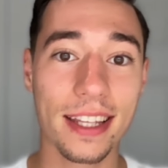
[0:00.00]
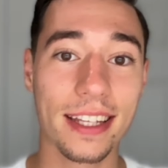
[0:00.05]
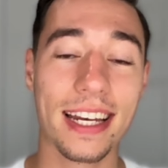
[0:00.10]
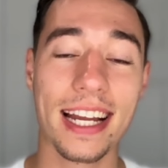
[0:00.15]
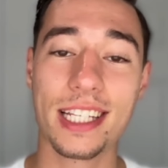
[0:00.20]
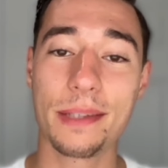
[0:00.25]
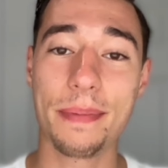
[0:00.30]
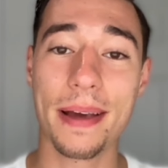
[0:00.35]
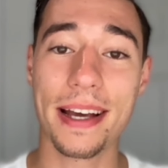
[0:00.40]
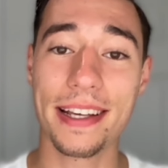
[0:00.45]

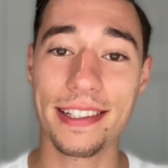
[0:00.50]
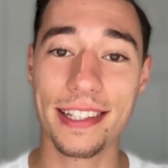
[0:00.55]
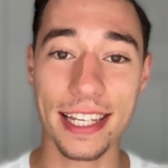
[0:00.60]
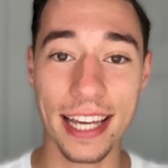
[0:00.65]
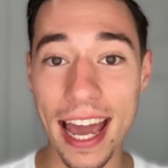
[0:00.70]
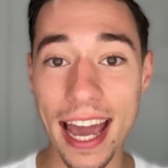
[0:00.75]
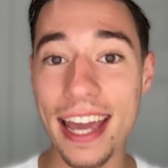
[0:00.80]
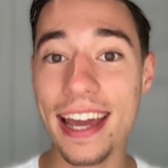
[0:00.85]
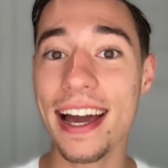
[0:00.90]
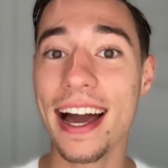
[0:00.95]
Despia
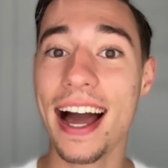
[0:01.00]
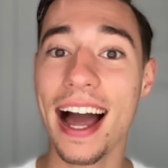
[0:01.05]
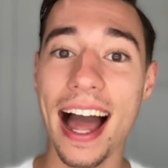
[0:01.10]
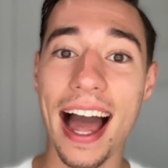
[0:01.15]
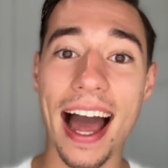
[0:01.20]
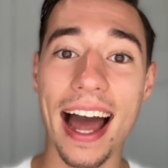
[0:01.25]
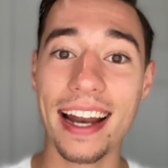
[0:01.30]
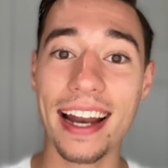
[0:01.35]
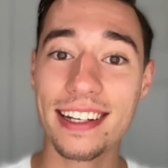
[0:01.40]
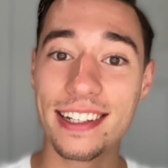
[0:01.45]
SDK,
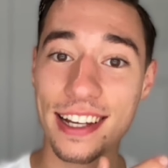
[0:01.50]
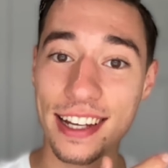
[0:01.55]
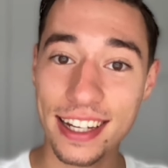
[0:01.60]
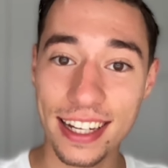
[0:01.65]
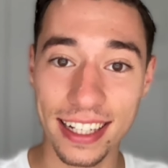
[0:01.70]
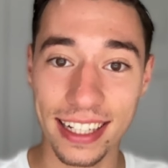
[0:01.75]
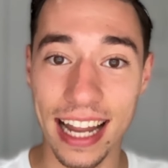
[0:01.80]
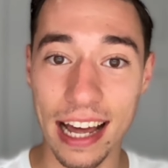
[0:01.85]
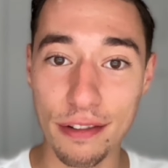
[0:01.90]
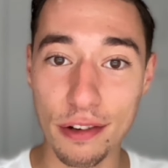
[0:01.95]
and
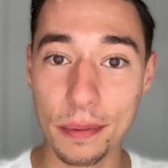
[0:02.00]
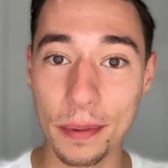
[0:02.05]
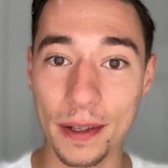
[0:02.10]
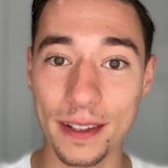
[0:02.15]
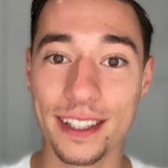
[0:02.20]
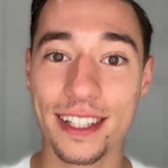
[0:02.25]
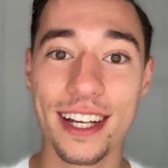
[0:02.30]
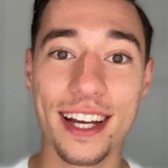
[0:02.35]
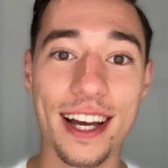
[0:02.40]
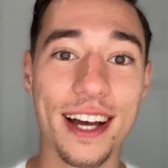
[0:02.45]
Lovable.